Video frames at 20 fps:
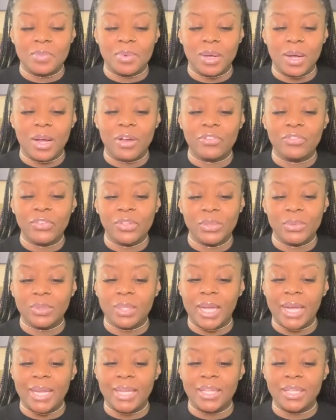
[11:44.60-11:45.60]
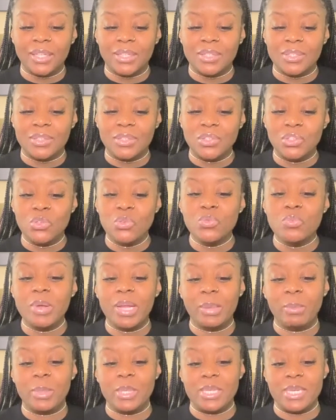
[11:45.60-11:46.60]
I feel like you
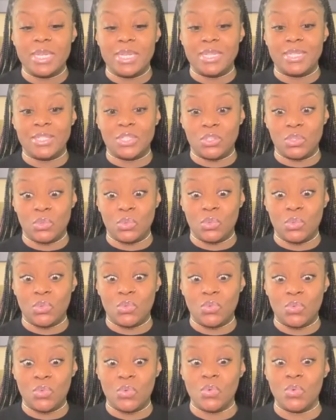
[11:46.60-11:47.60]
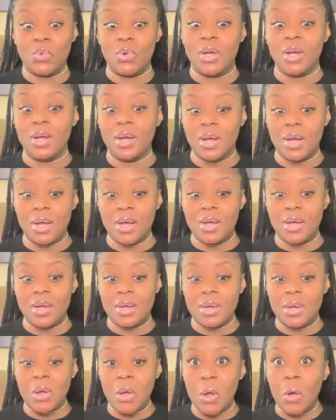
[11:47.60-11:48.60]
maybe need to
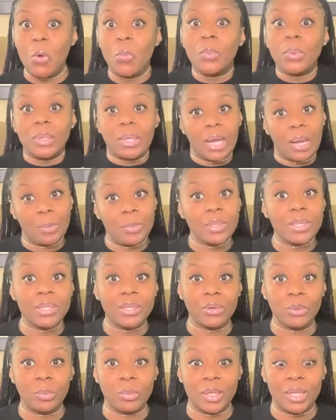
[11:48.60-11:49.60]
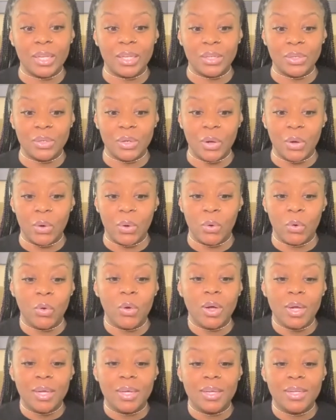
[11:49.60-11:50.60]
open up a little bit, you know.
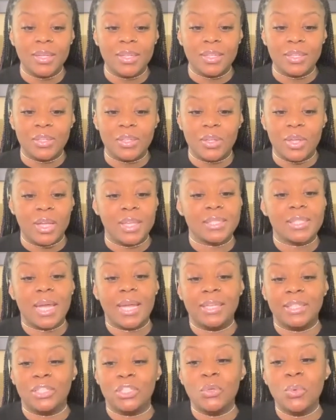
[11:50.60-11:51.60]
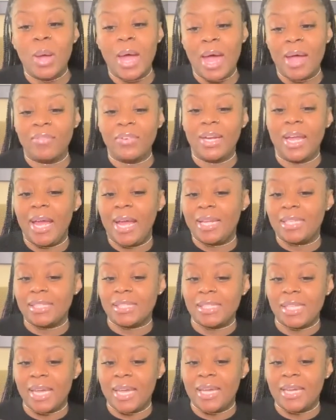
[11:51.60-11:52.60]
It's like you haven't had
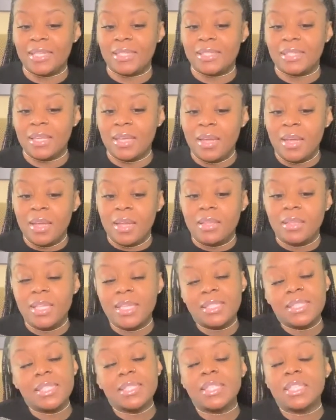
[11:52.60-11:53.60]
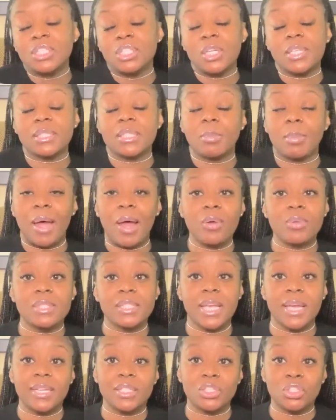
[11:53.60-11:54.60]
sex. This isn't just about
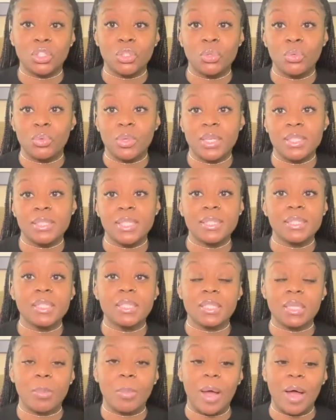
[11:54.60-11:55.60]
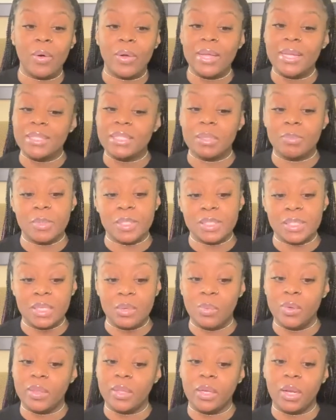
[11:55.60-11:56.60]
sex too, because this is about intimacy
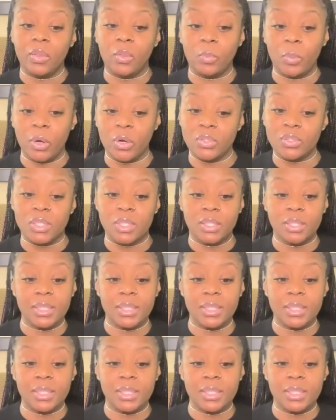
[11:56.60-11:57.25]
with another person.